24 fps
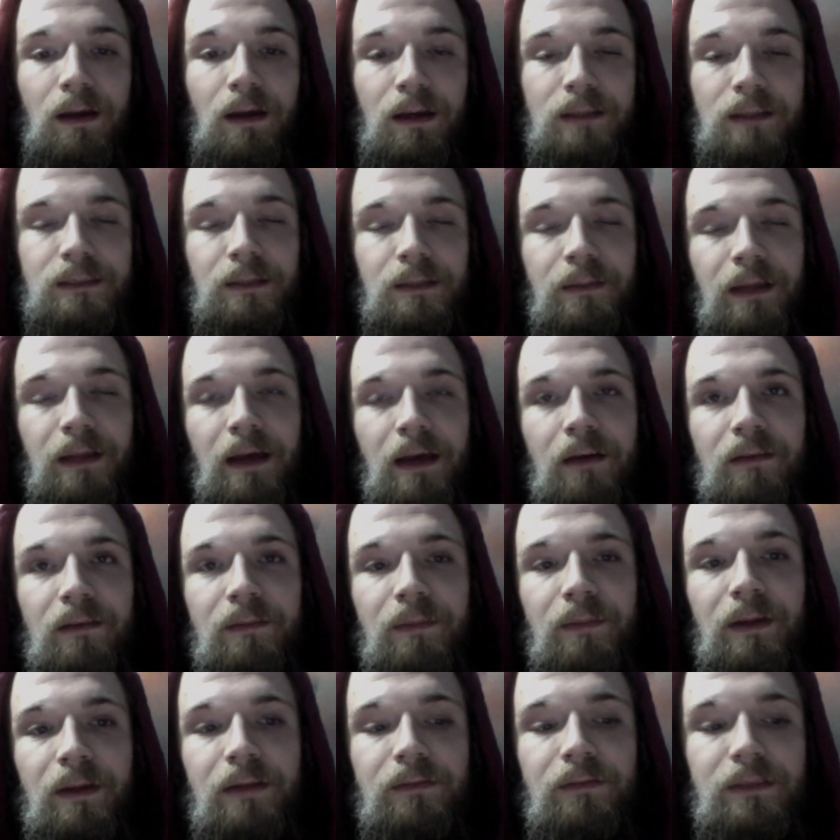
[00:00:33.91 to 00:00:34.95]
Some of the health
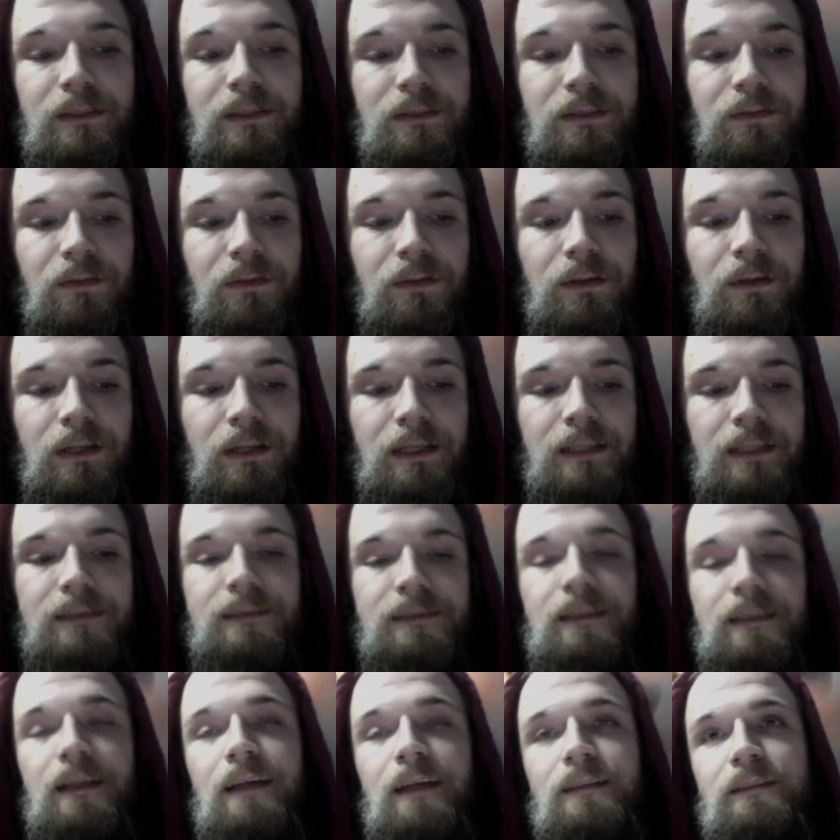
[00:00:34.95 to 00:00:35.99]
benefits for it is
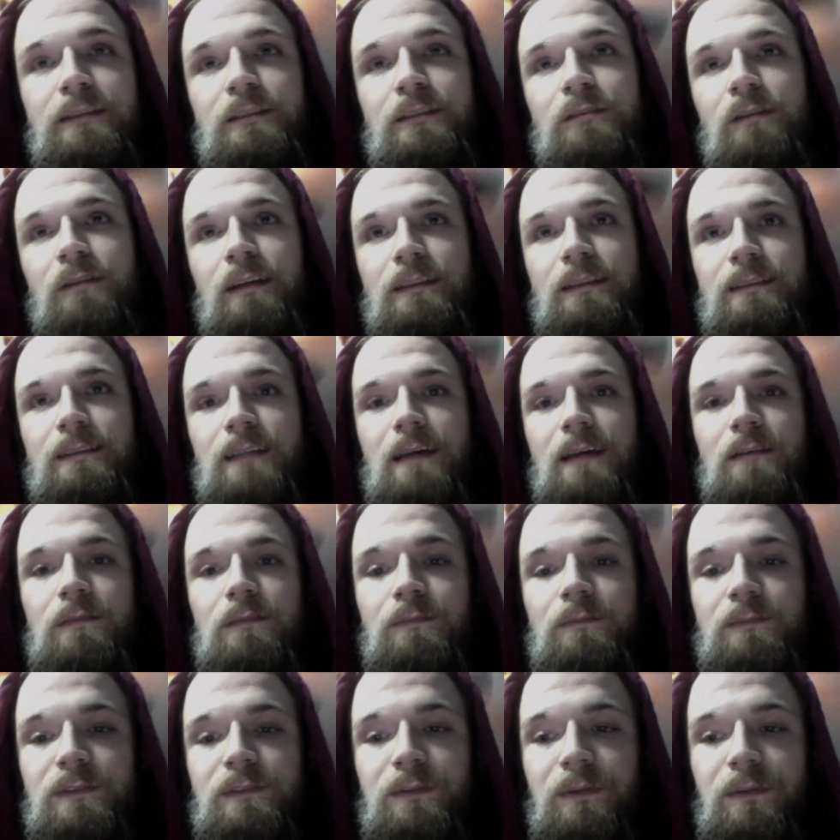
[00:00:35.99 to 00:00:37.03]
less stress,
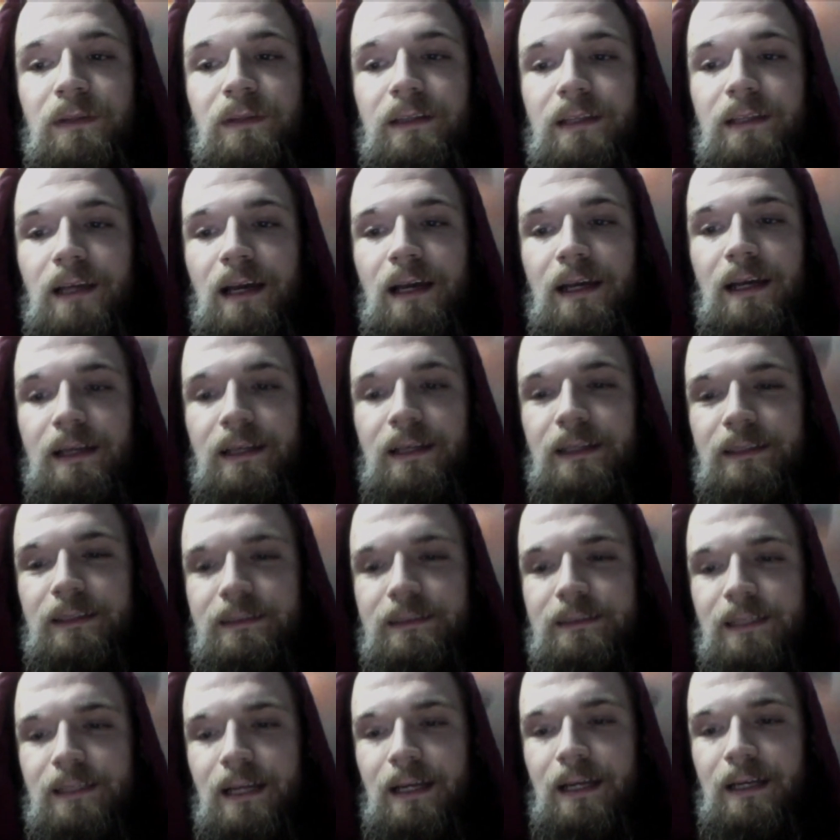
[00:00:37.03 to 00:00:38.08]
helps with uh,
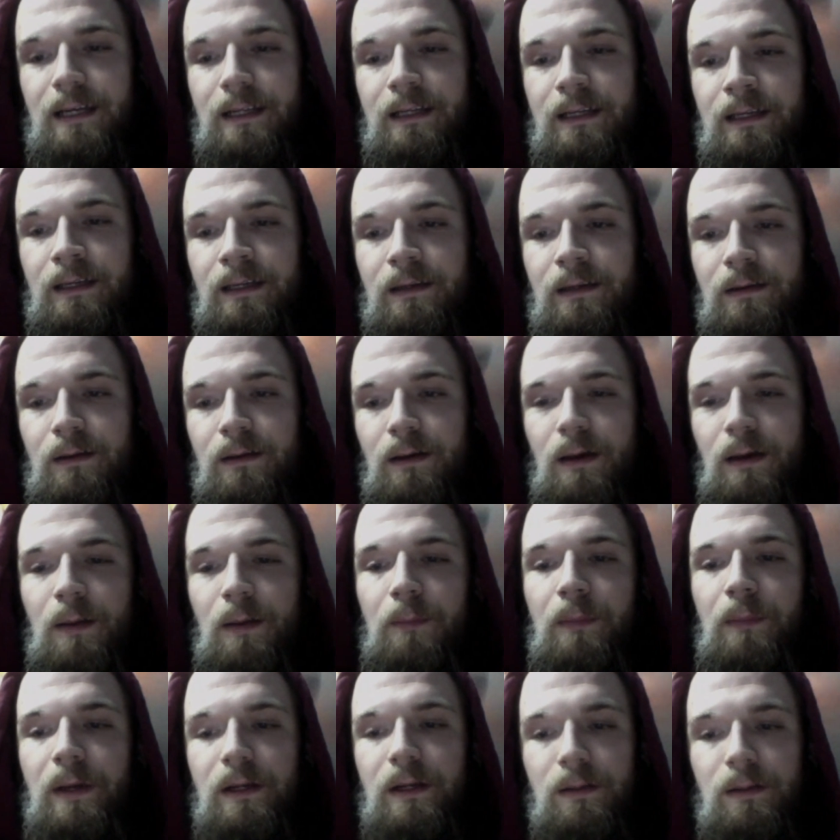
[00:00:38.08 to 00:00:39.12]
anxiety,
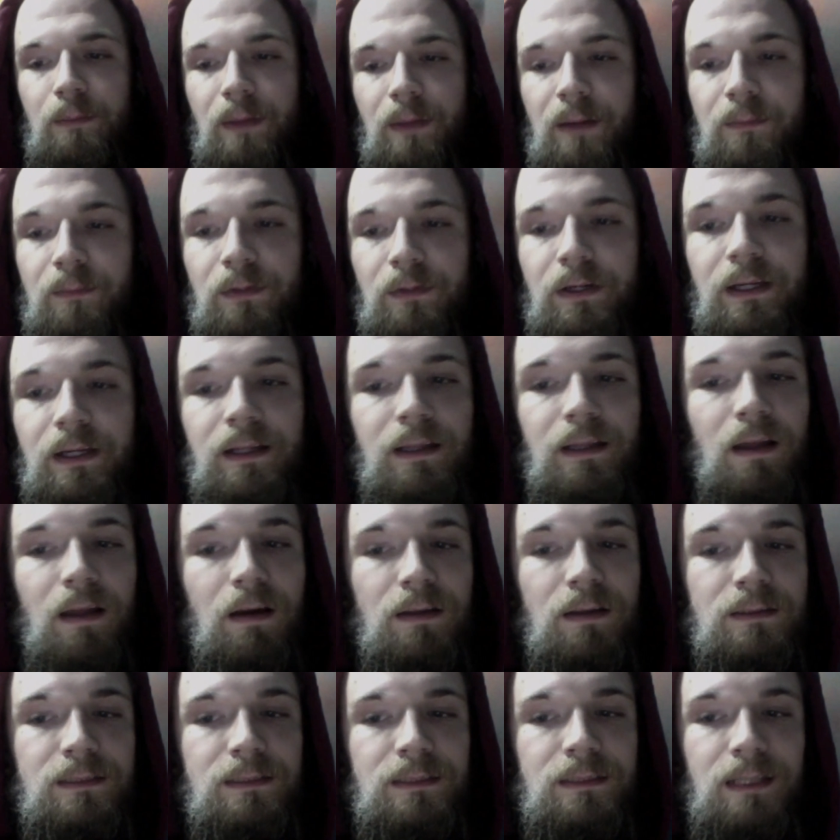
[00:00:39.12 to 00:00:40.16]
better memory
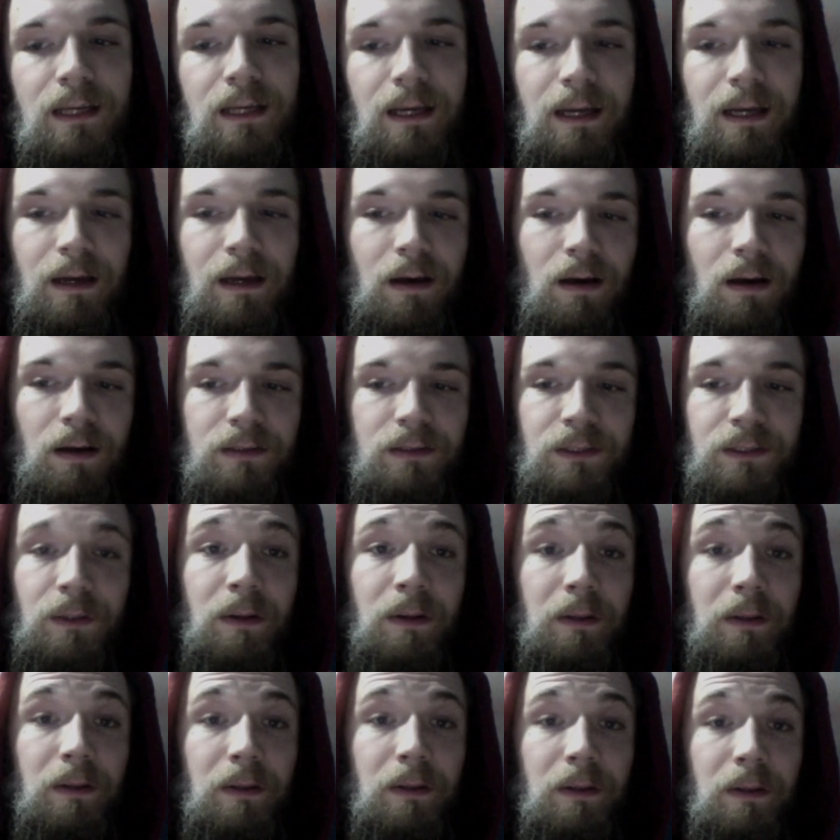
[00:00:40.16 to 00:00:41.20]
loss, also
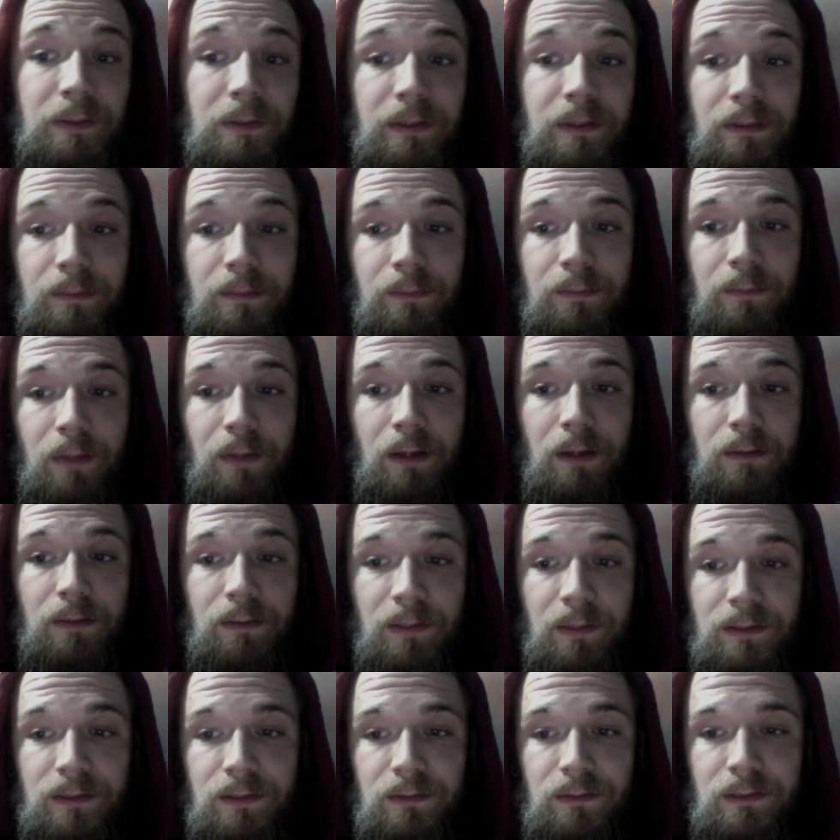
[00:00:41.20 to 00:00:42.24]
helps with other
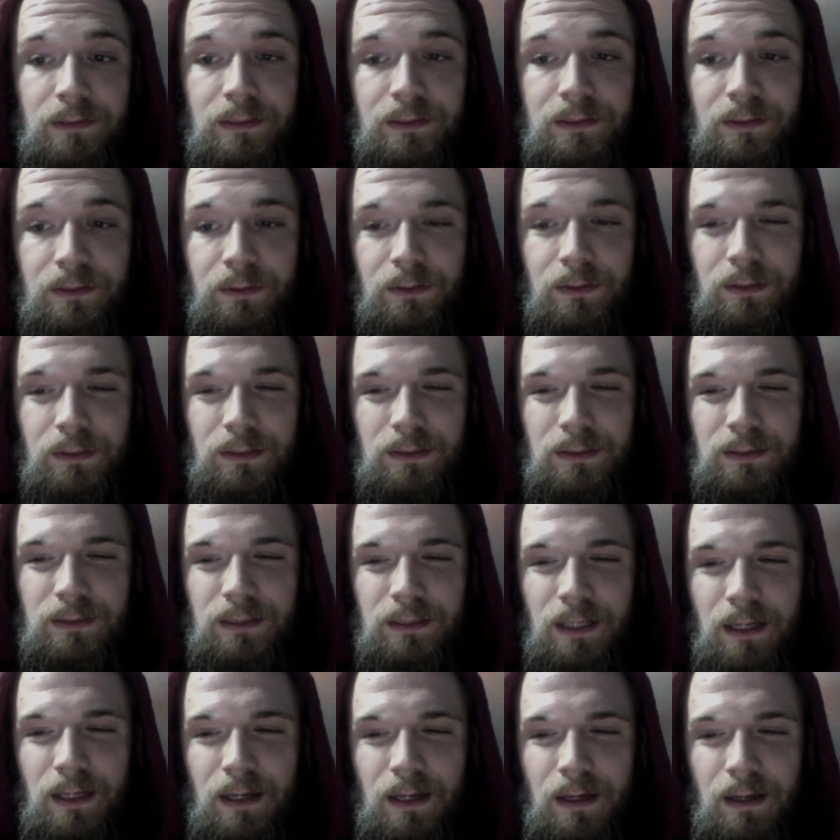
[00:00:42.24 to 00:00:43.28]
mental disorders,
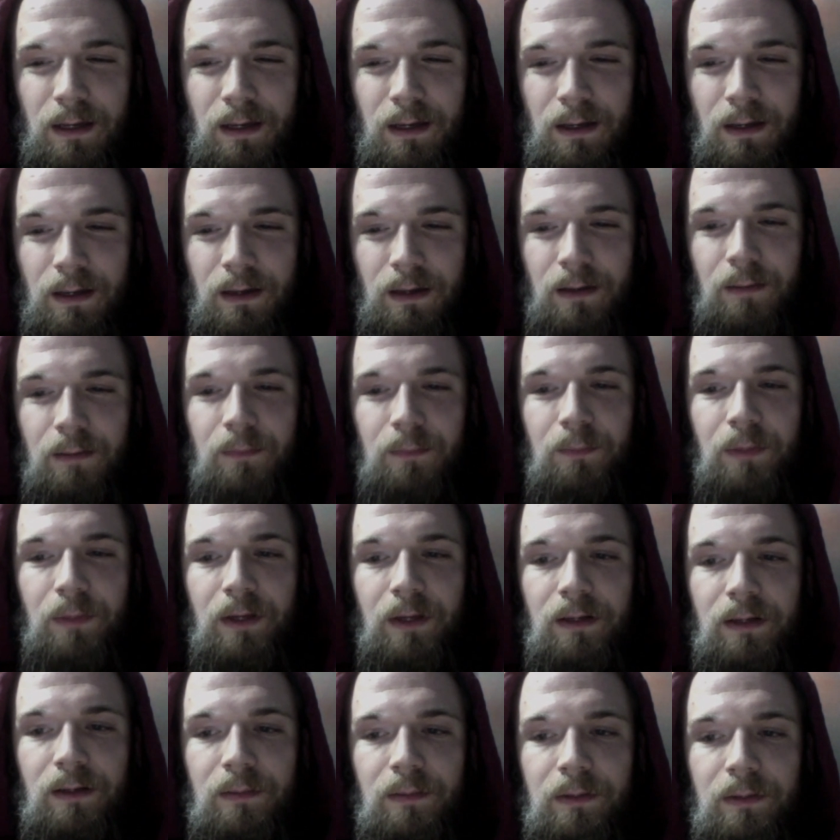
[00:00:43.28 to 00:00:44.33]

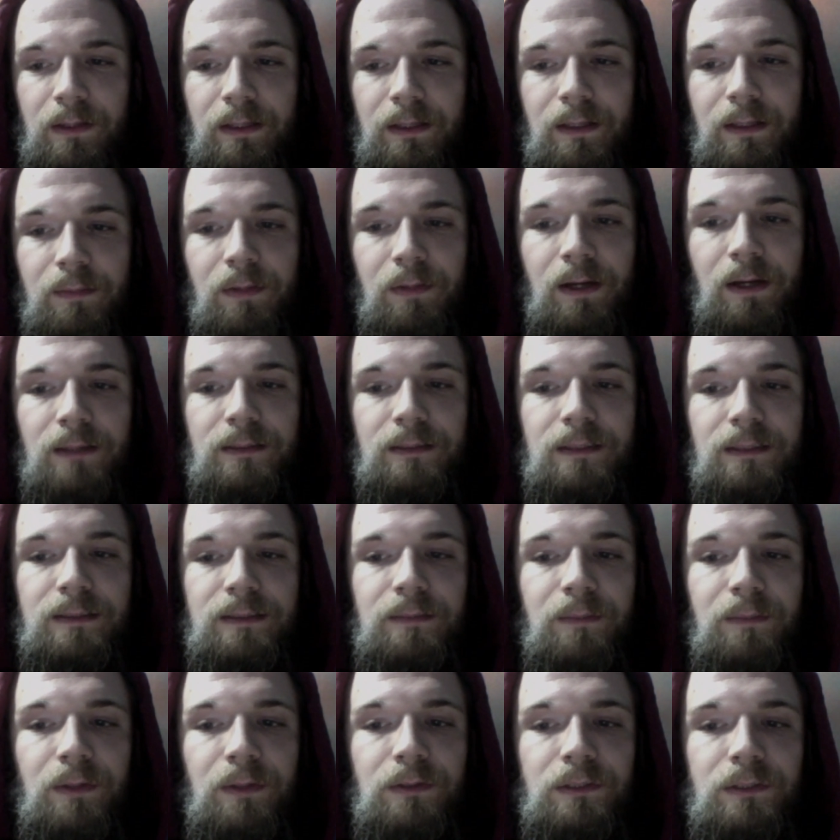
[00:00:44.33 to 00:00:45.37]
better ability to process
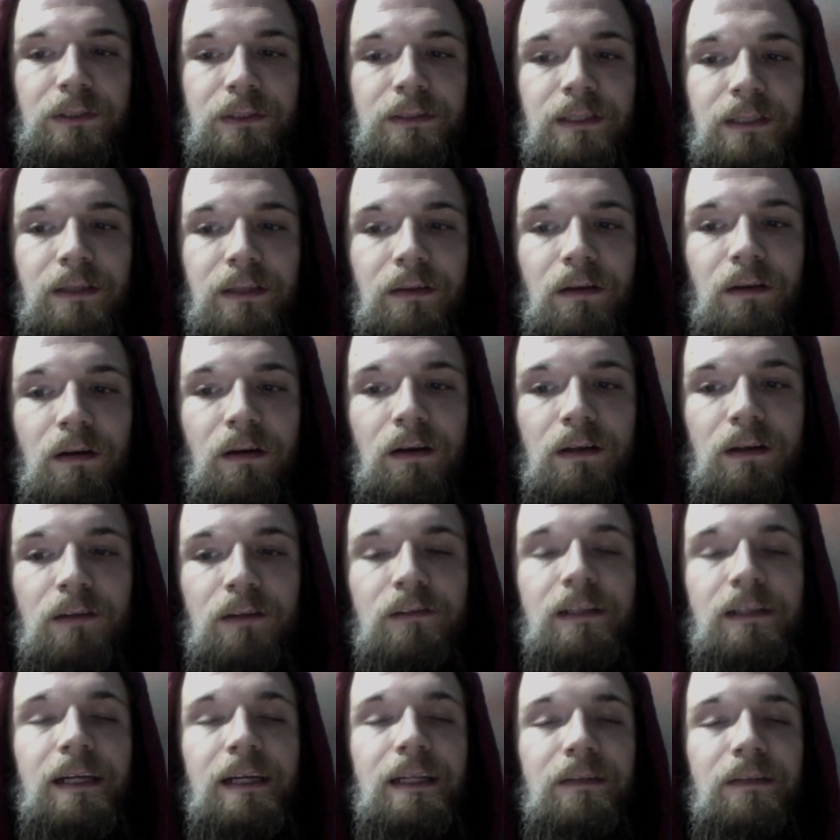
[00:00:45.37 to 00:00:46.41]
emotions and thought,
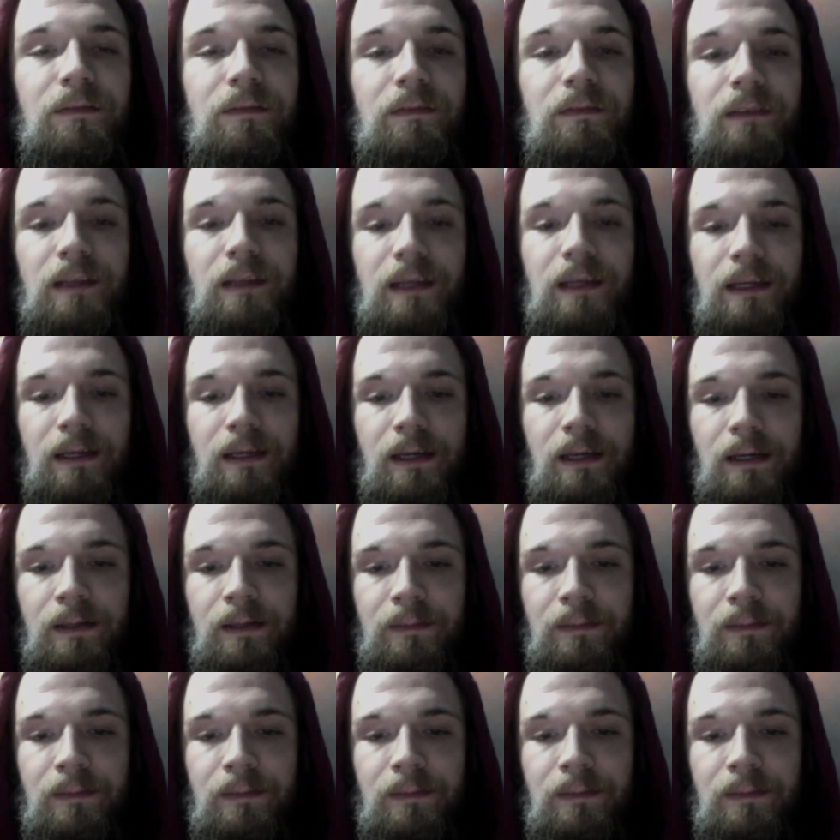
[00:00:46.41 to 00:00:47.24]
creative thinking.